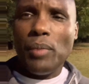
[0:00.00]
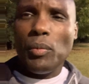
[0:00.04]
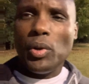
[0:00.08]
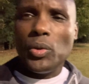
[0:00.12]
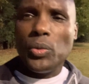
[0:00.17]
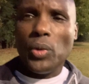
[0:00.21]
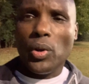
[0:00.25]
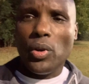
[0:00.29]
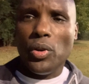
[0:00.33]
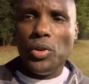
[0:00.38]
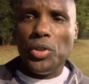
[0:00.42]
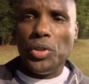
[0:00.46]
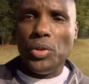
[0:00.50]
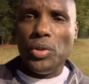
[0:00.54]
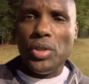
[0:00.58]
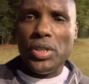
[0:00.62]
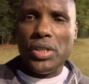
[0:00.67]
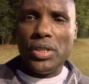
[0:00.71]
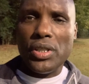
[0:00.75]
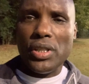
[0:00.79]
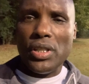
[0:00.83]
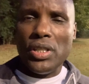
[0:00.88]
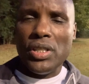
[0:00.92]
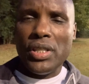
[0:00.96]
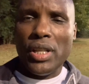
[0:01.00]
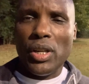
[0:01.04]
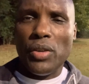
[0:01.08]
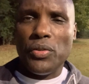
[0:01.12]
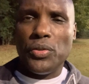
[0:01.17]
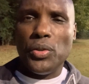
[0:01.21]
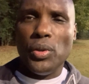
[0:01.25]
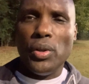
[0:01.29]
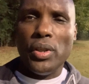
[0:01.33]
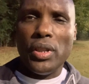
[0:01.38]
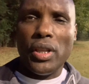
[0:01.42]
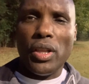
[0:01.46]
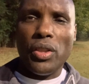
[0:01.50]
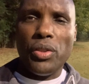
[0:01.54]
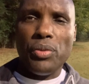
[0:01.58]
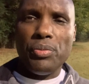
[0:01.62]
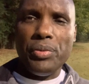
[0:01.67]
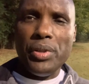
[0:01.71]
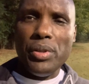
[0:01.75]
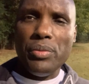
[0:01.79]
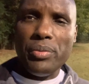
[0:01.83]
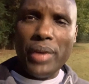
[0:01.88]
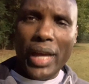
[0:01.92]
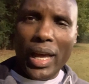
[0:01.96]
what we're going to do is, instead of doing the
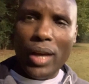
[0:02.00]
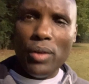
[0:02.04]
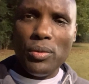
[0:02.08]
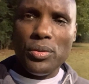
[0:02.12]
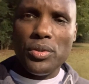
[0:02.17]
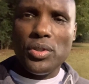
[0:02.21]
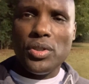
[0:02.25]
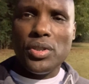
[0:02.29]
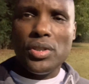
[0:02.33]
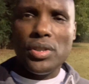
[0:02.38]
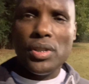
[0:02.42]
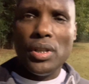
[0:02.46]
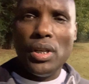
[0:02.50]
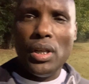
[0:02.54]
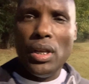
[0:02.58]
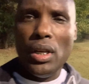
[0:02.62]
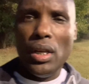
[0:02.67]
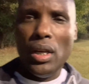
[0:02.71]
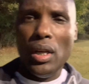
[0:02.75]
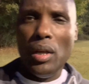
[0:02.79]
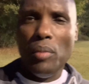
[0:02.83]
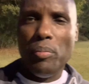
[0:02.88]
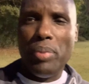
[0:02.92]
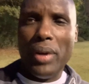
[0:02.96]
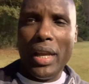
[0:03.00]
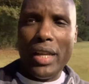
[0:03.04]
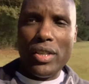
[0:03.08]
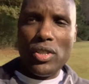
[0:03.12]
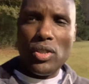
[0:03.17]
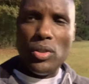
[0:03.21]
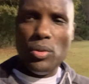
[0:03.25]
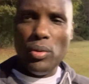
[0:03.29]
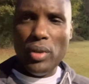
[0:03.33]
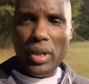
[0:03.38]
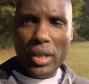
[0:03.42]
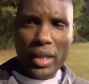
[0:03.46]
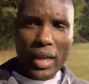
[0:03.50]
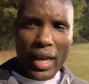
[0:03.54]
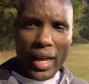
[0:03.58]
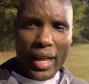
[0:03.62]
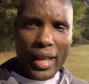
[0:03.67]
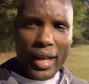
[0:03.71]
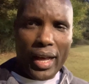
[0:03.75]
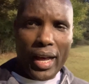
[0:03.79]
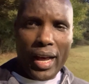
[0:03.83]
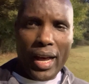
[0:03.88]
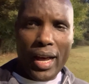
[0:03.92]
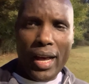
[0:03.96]
3 rounds plus doing
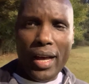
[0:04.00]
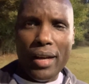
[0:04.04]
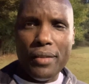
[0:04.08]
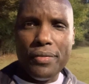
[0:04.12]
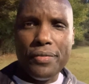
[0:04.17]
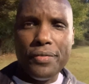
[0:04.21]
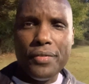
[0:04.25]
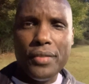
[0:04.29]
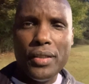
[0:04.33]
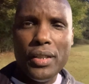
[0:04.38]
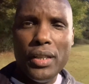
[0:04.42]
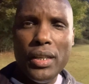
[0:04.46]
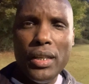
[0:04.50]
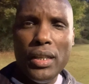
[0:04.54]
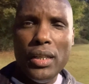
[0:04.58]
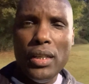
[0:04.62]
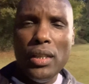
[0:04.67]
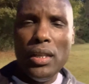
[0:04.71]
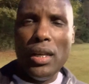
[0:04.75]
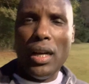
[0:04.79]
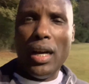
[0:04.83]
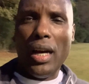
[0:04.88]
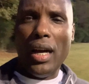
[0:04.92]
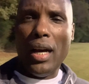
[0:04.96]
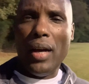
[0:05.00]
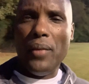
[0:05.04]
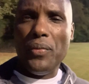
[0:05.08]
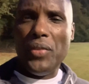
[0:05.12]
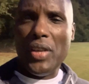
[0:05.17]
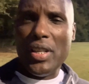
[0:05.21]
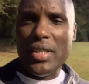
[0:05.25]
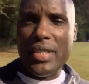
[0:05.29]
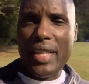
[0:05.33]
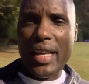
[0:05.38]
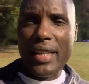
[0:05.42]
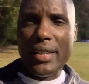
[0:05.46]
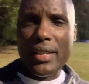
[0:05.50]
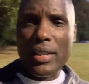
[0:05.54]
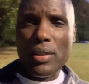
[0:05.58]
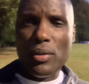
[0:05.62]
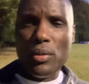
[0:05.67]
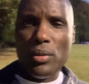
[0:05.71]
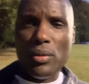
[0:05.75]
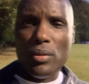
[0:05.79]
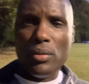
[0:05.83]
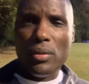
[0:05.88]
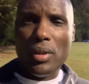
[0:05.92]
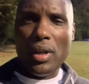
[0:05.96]
a half, there's that
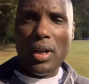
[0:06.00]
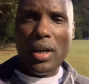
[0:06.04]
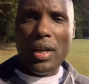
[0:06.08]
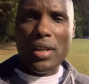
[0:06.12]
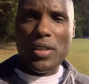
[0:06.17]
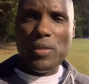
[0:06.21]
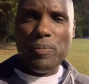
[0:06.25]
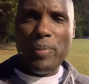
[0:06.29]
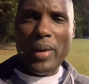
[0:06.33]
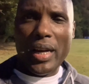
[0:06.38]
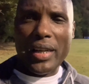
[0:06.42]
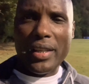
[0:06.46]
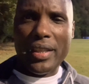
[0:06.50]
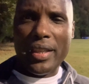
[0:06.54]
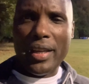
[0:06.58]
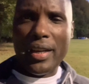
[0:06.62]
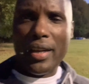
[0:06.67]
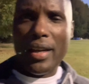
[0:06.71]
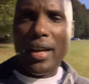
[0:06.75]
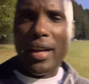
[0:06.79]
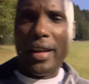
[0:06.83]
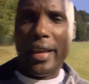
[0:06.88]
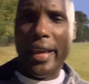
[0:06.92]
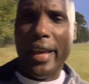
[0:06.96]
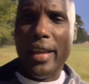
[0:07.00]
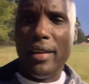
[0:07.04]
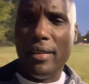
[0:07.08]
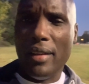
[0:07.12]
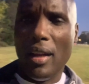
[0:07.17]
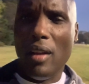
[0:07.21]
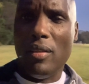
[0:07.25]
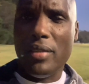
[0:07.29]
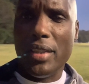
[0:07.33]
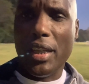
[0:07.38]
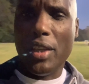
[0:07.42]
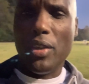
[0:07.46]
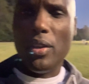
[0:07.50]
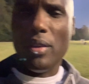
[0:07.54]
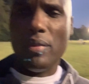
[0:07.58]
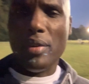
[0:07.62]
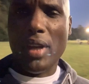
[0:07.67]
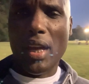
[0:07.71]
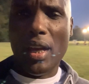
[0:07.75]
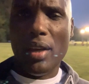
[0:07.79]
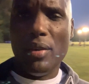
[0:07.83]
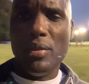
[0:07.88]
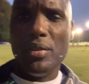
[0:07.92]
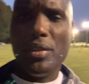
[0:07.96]
little spot there. Again, I'll take you
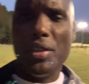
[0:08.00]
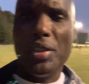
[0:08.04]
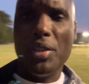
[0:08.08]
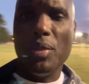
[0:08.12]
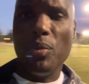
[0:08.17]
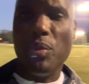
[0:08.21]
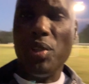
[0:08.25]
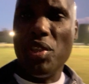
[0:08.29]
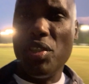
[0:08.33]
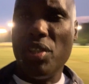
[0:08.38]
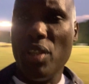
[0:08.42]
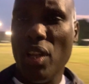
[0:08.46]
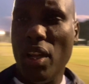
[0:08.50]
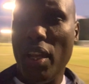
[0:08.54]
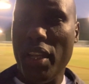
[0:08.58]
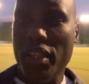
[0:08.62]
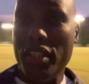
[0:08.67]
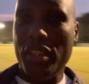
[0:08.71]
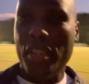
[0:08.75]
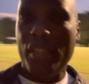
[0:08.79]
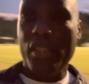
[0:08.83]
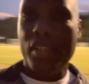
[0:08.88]
around. We start